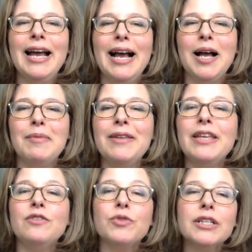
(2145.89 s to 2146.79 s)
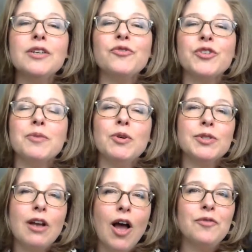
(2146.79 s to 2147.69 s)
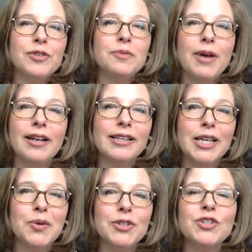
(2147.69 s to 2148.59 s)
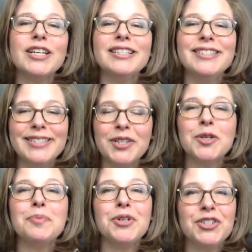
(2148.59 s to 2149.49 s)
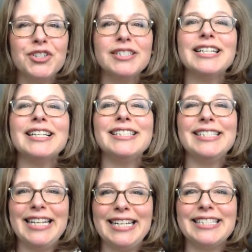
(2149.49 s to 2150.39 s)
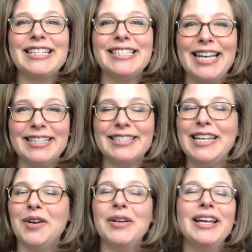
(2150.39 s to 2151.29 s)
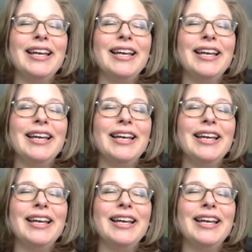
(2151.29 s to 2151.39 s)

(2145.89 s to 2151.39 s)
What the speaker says: And then really for the most confident body language, consider purchasing a standing desk. Now,